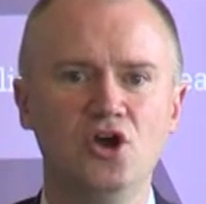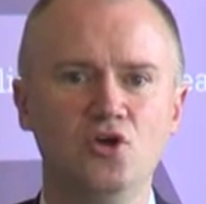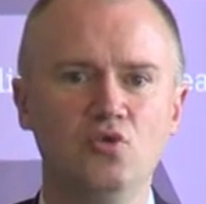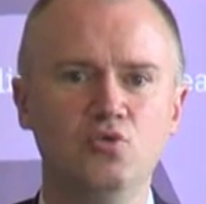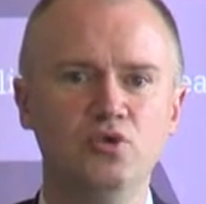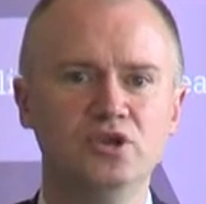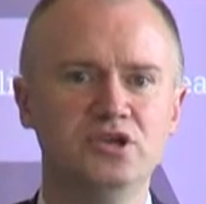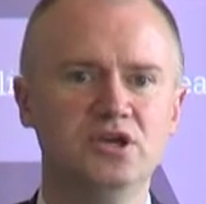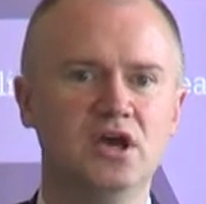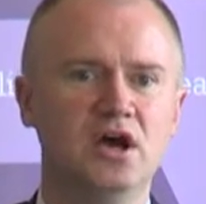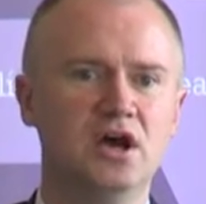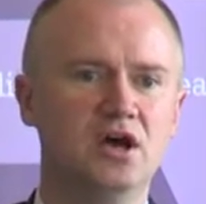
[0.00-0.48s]

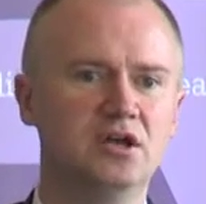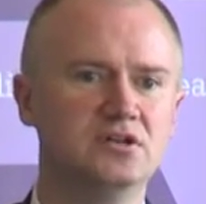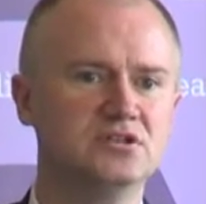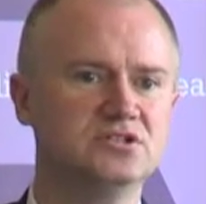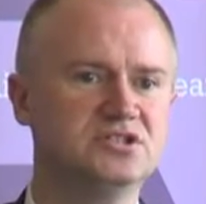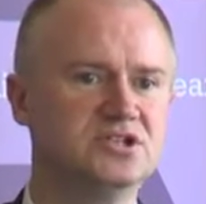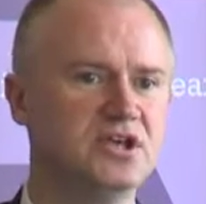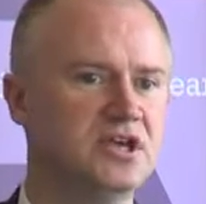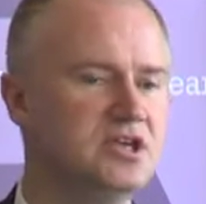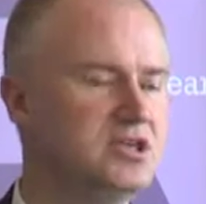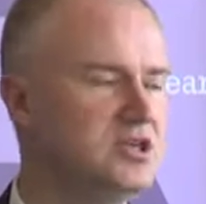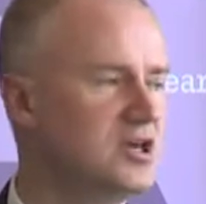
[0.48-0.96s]
We can't
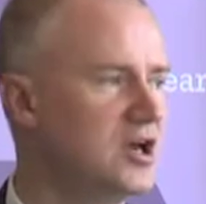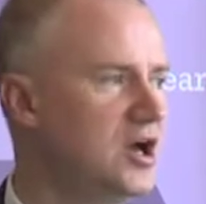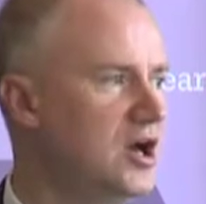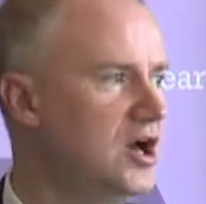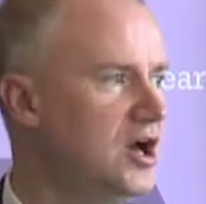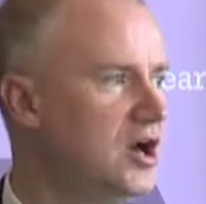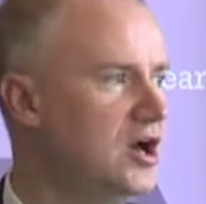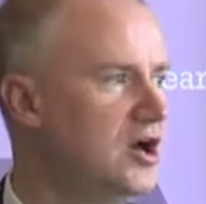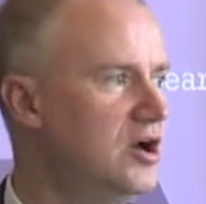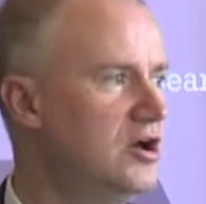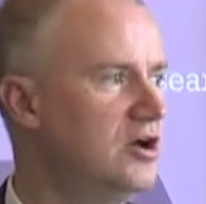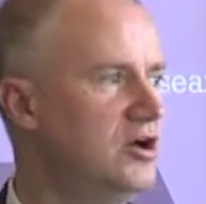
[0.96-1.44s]
take,
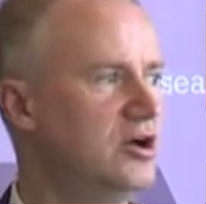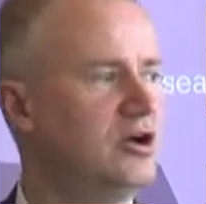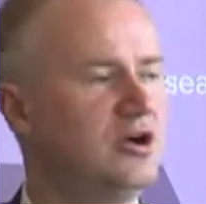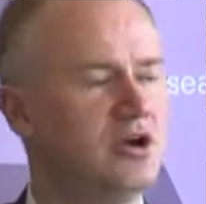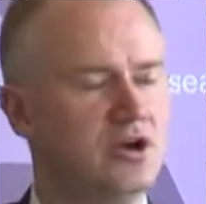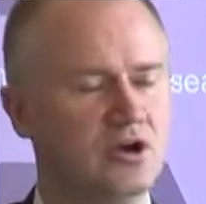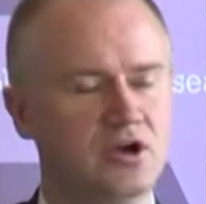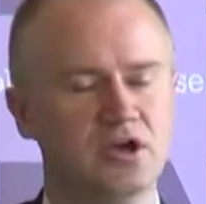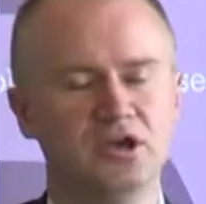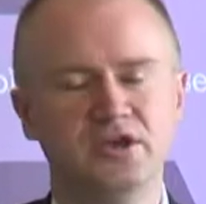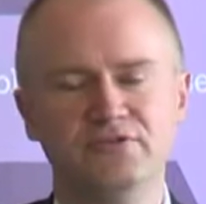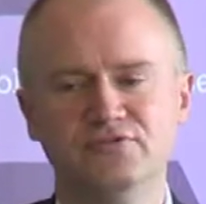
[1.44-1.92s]

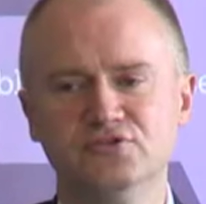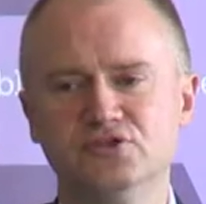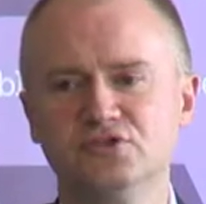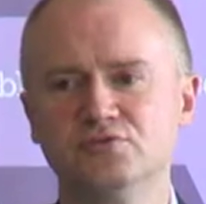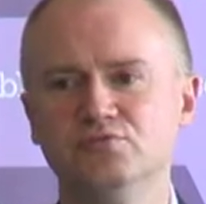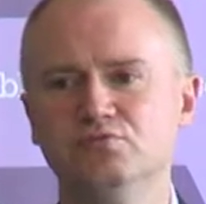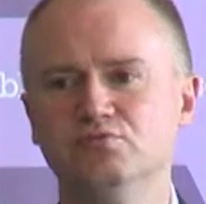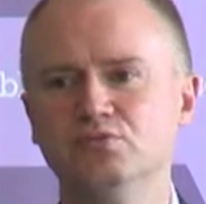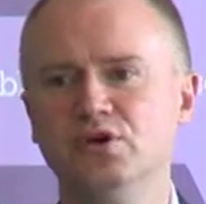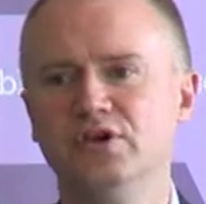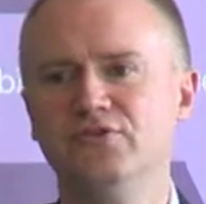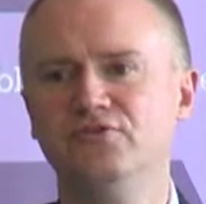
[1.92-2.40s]

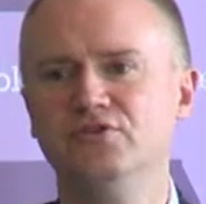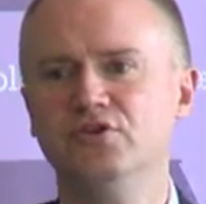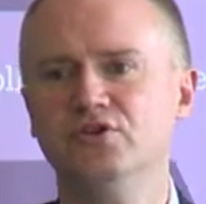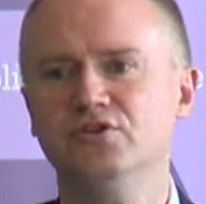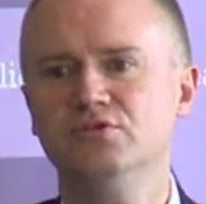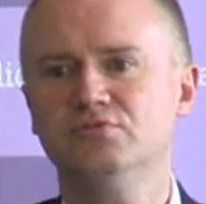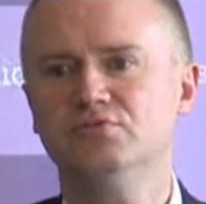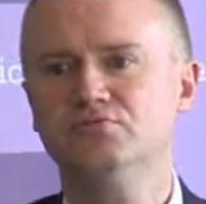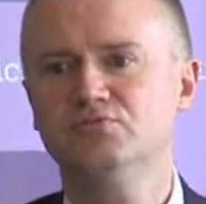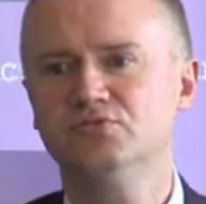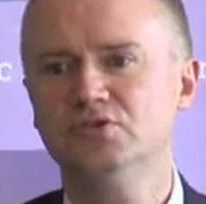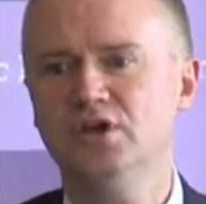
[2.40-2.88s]
if
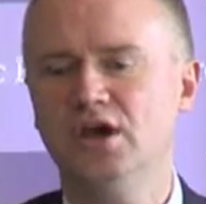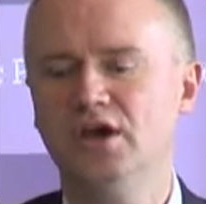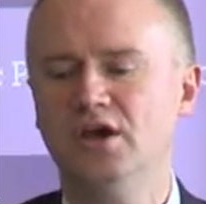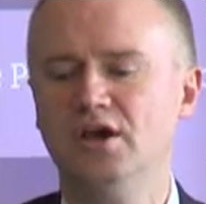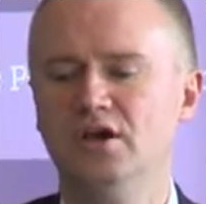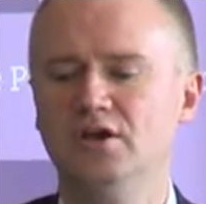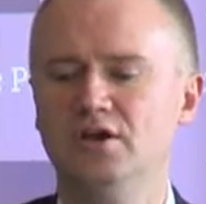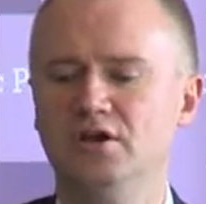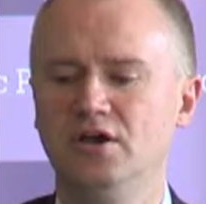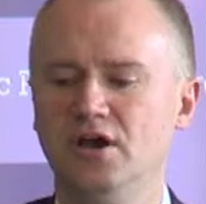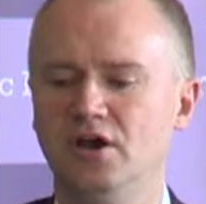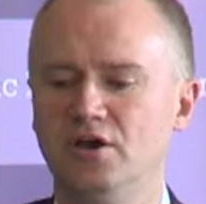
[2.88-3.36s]

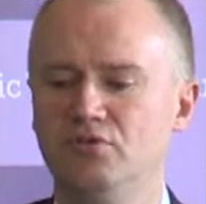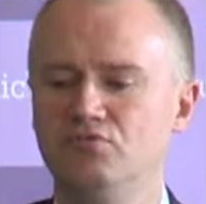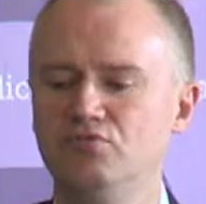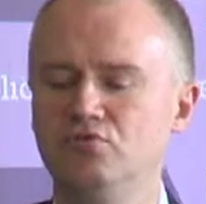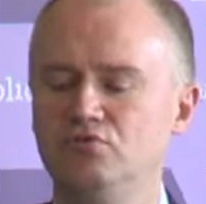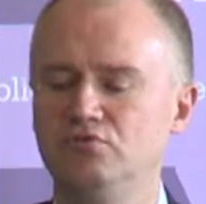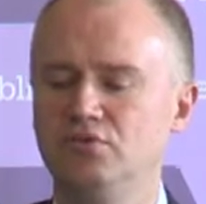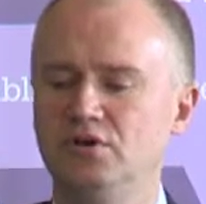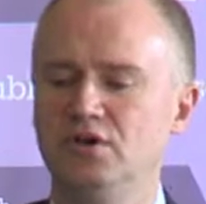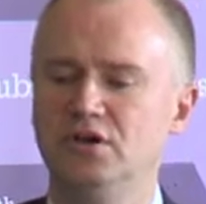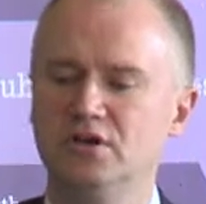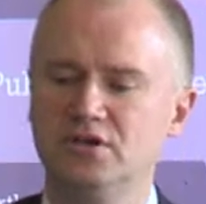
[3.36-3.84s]

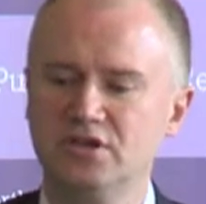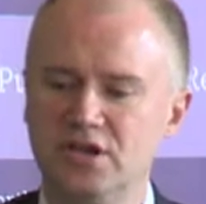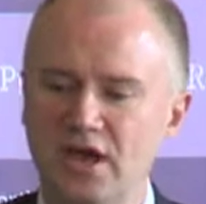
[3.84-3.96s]
a